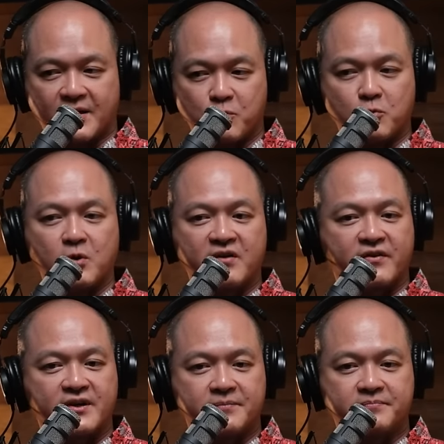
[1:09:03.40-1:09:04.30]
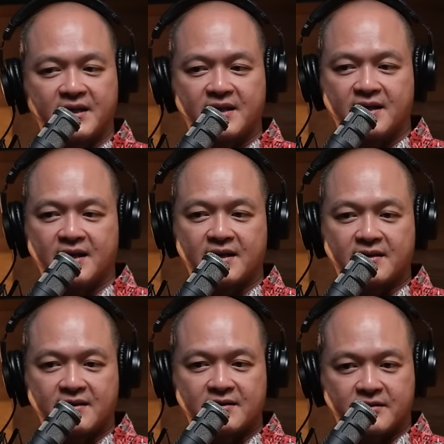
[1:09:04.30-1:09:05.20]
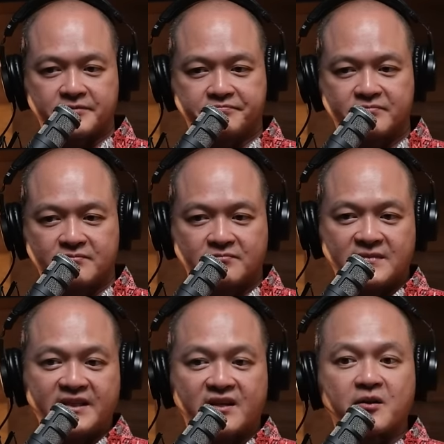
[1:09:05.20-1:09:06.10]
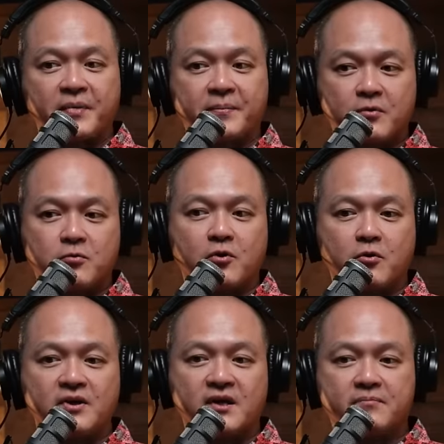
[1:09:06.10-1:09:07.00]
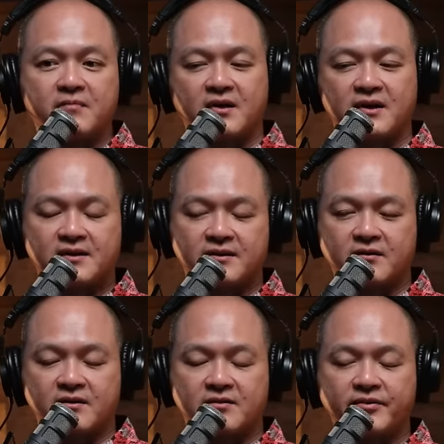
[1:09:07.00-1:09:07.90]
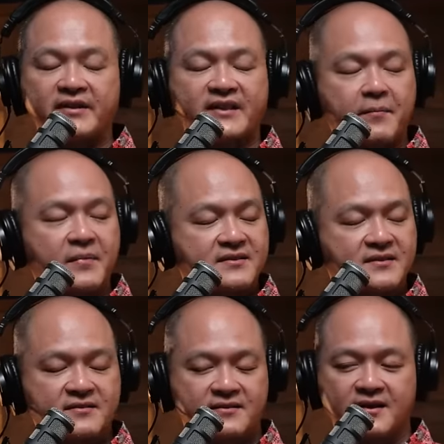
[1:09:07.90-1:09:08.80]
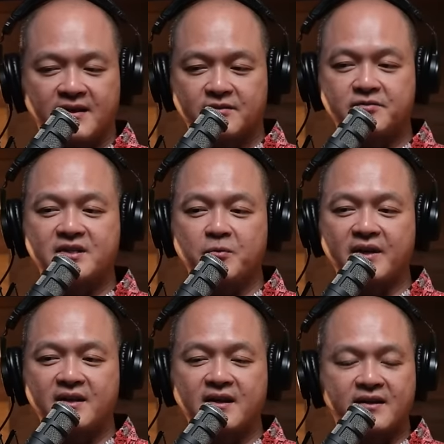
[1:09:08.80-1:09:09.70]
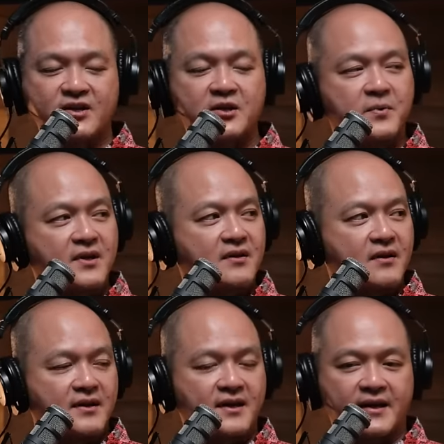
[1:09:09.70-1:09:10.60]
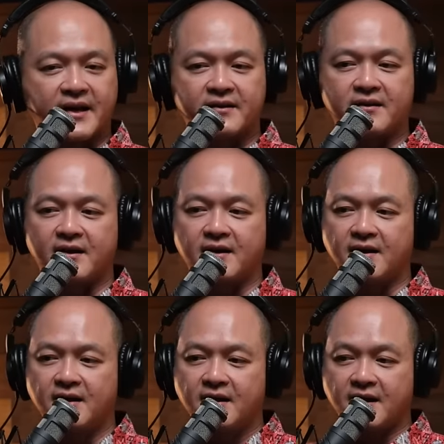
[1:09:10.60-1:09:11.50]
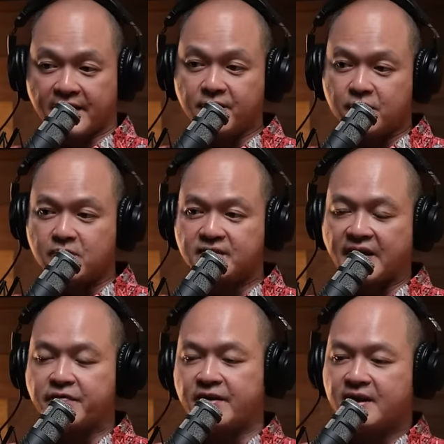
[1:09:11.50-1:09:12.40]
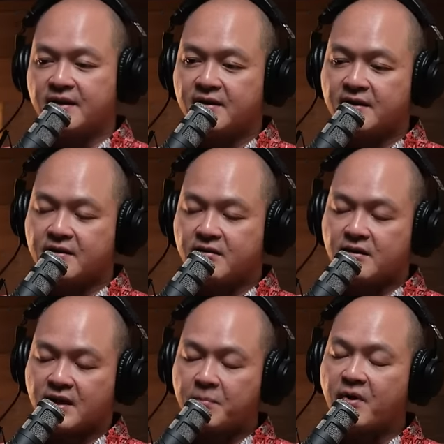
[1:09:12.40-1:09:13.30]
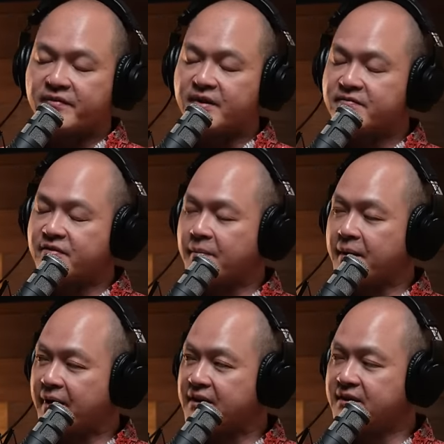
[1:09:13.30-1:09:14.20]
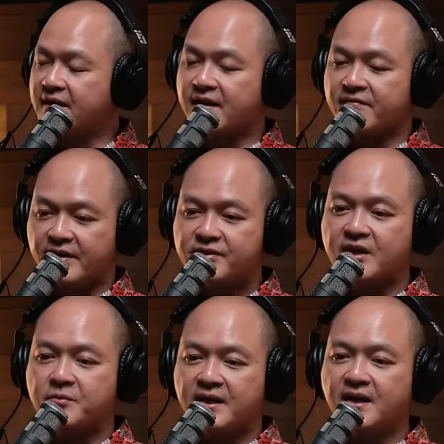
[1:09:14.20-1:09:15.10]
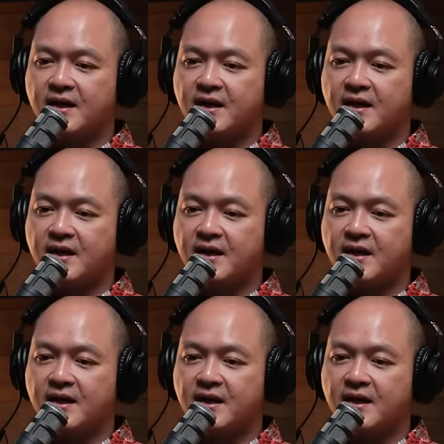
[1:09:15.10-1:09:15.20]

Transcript: and who work for them. Uh, uh, you know, these are the people who know them, uh, you know, on a real-time basis to see whether they are genuine or not. And uh, I know, thankfully, uh, you know, a number of them from my party that are very genuine.